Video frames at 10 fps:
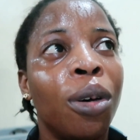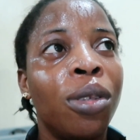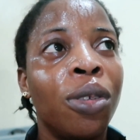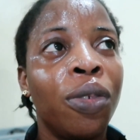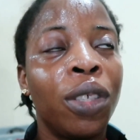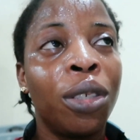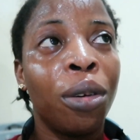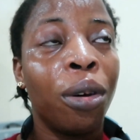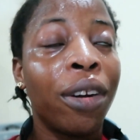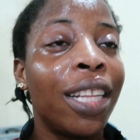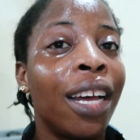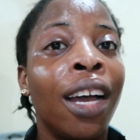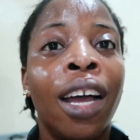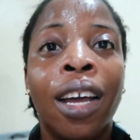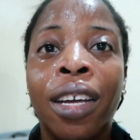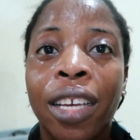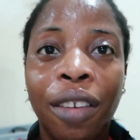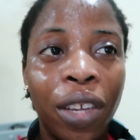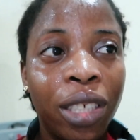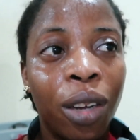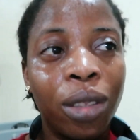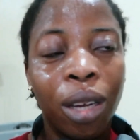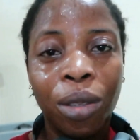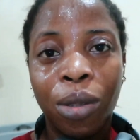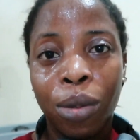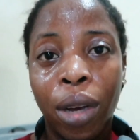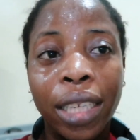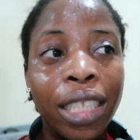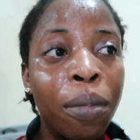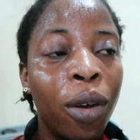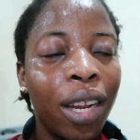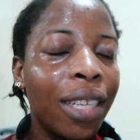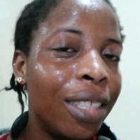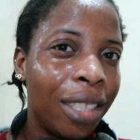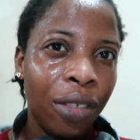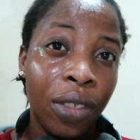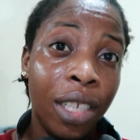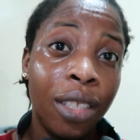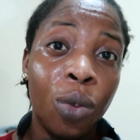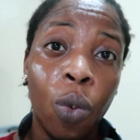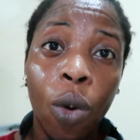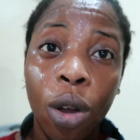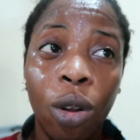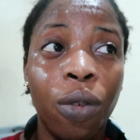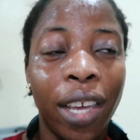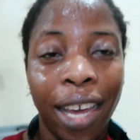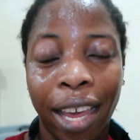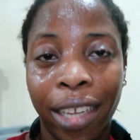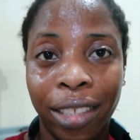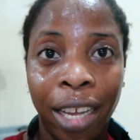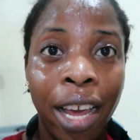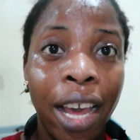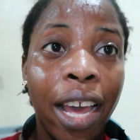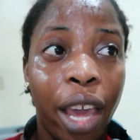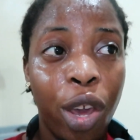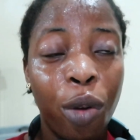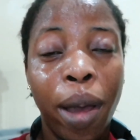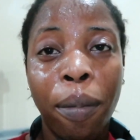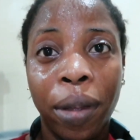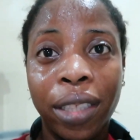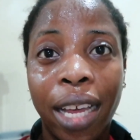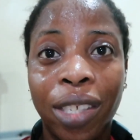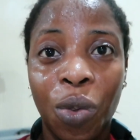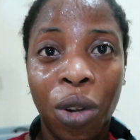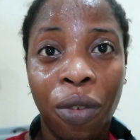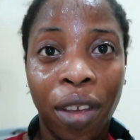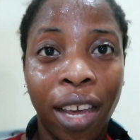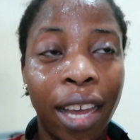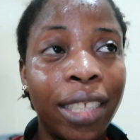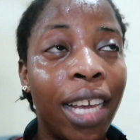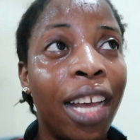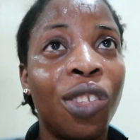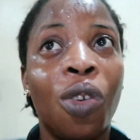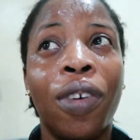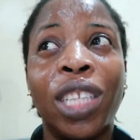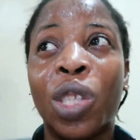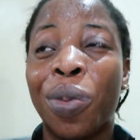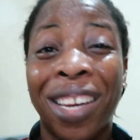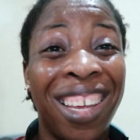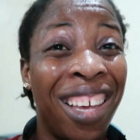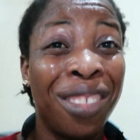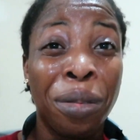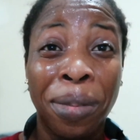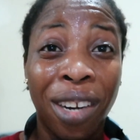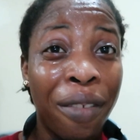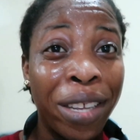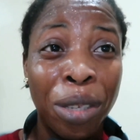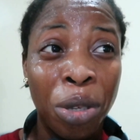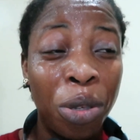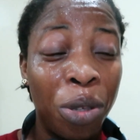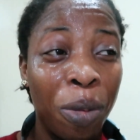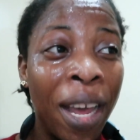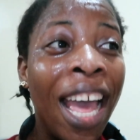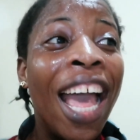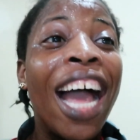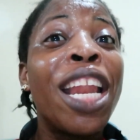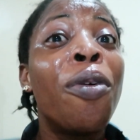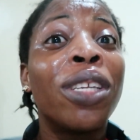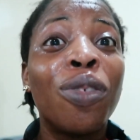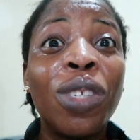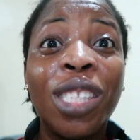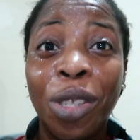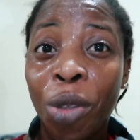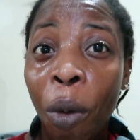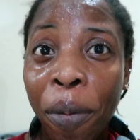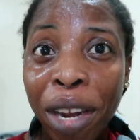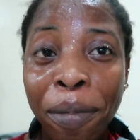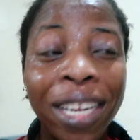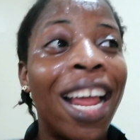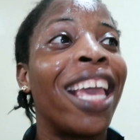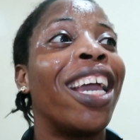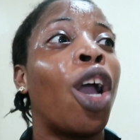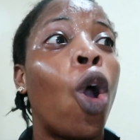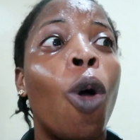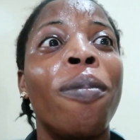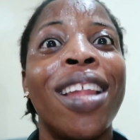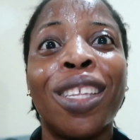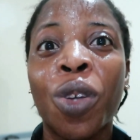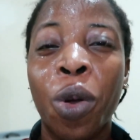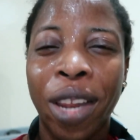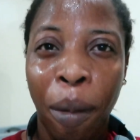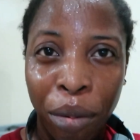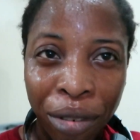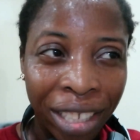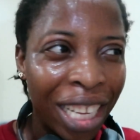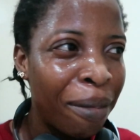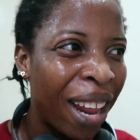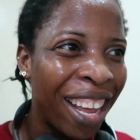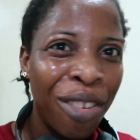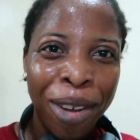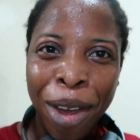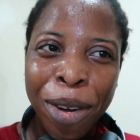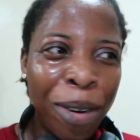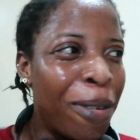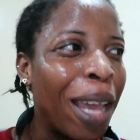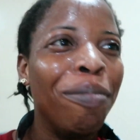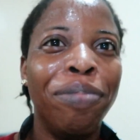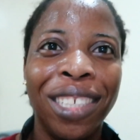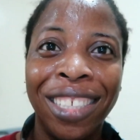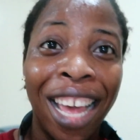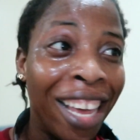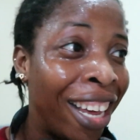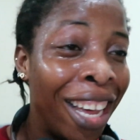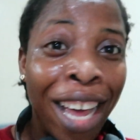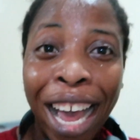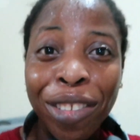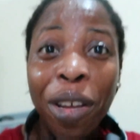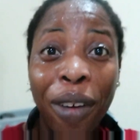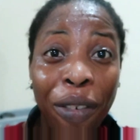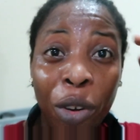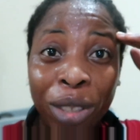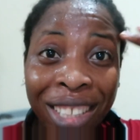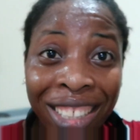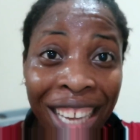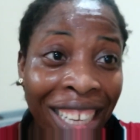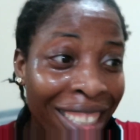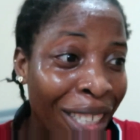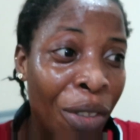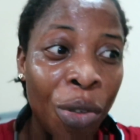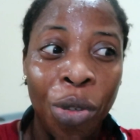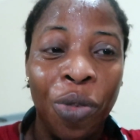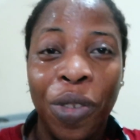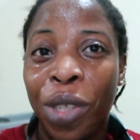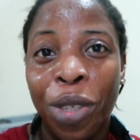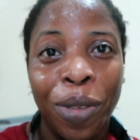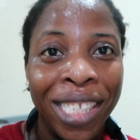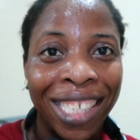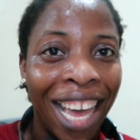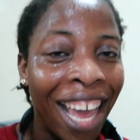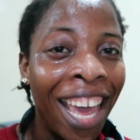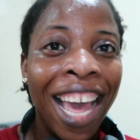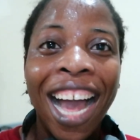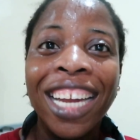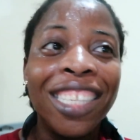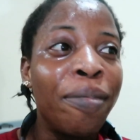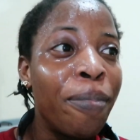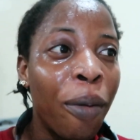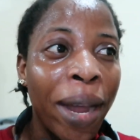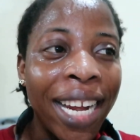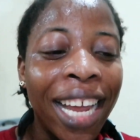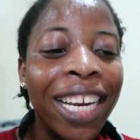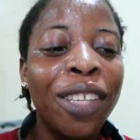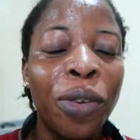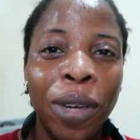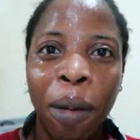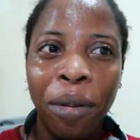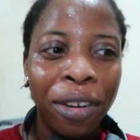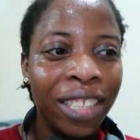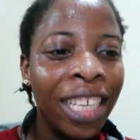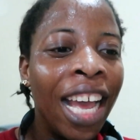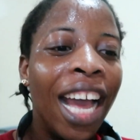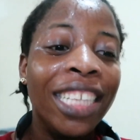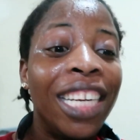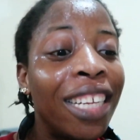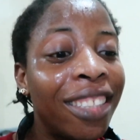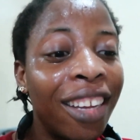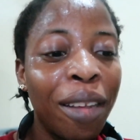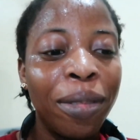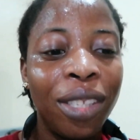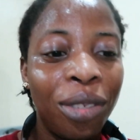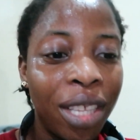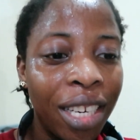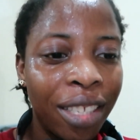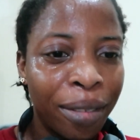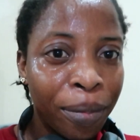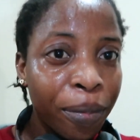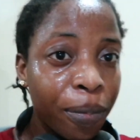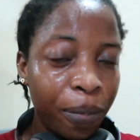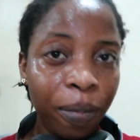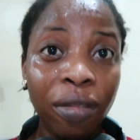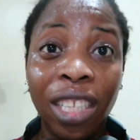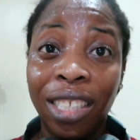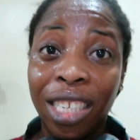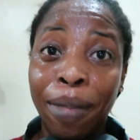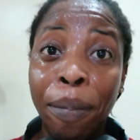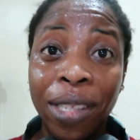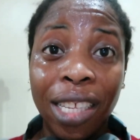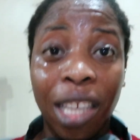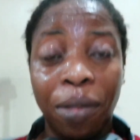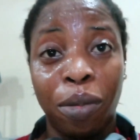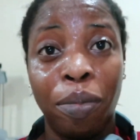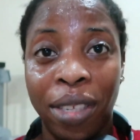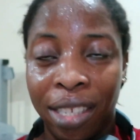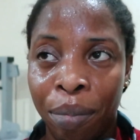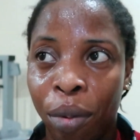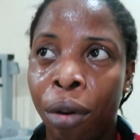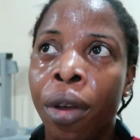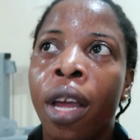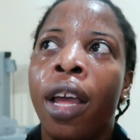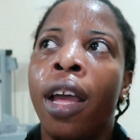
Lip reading: to also feature, or rather, give a shout out to Ademola TV. He's one of a kind. A human being that is one of a kind. He has over 20k subscribers on YouTube, and he was even disturbing me, like, come, let's collaborate. And I'm like, who I be? Like, I don't even have content ideas to shoot videos with this guy, and he's on my neck, let's collaborate. And then I tell him, the thing is my business keeps me busy, but,